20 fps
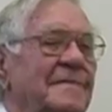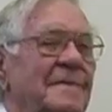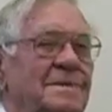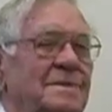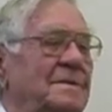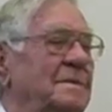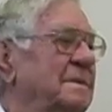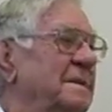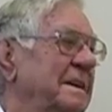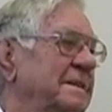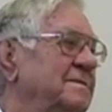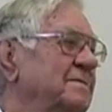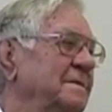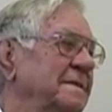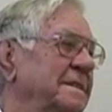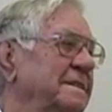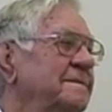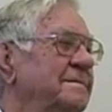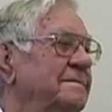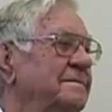So that's
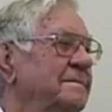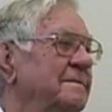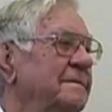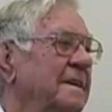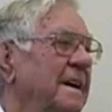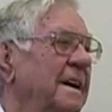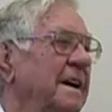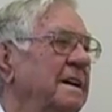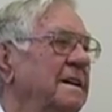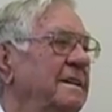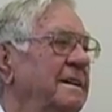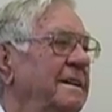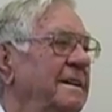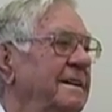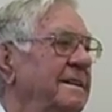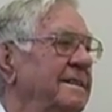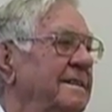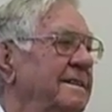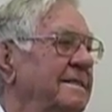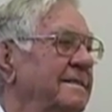why. And you were
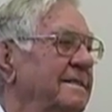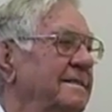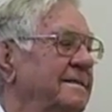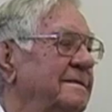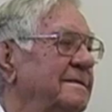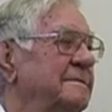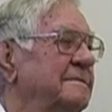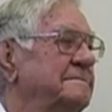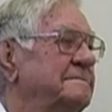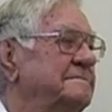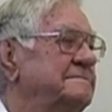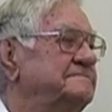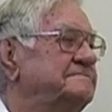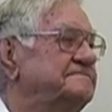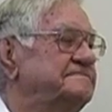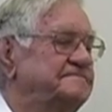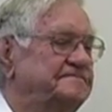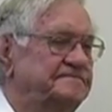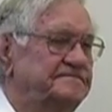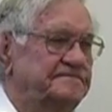down there in the heat
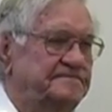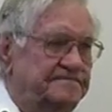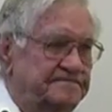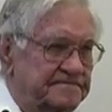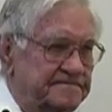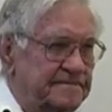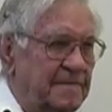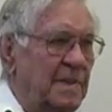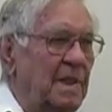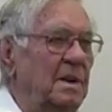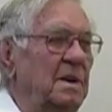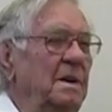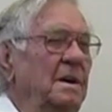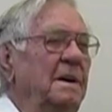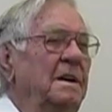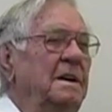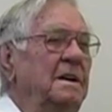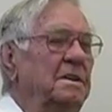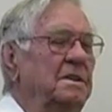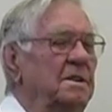too.
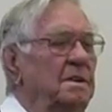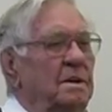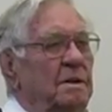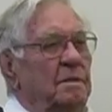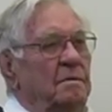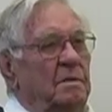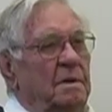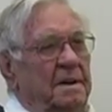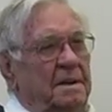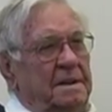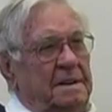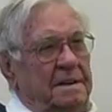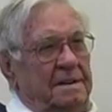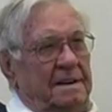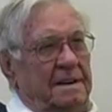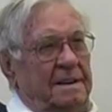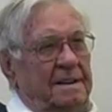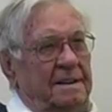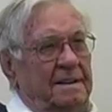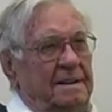You know what?
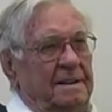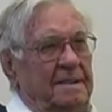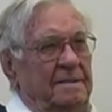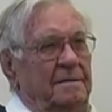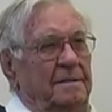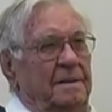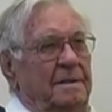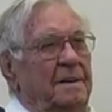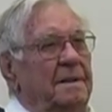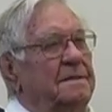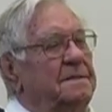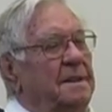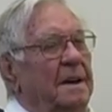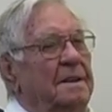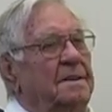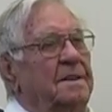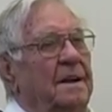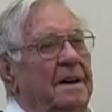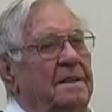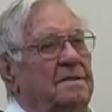
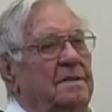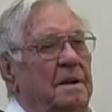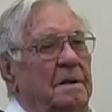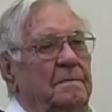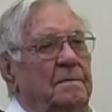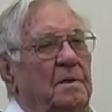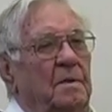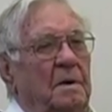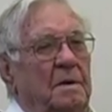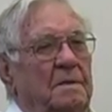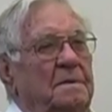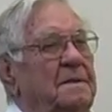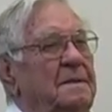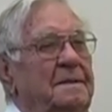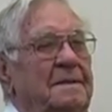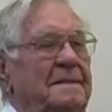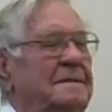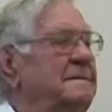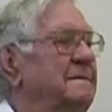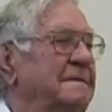It got to the point you
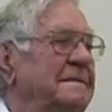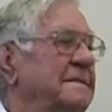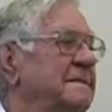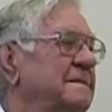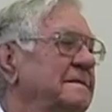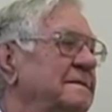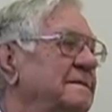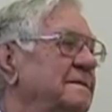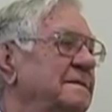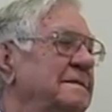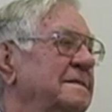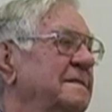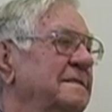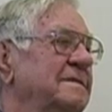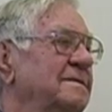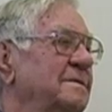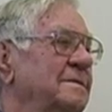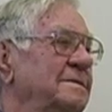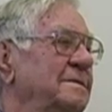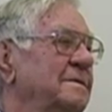didn't.
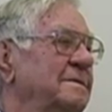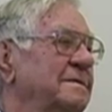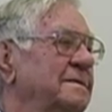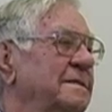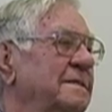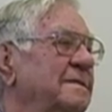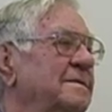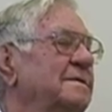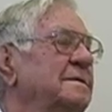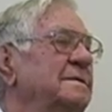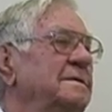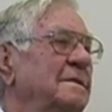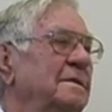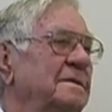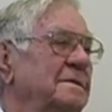You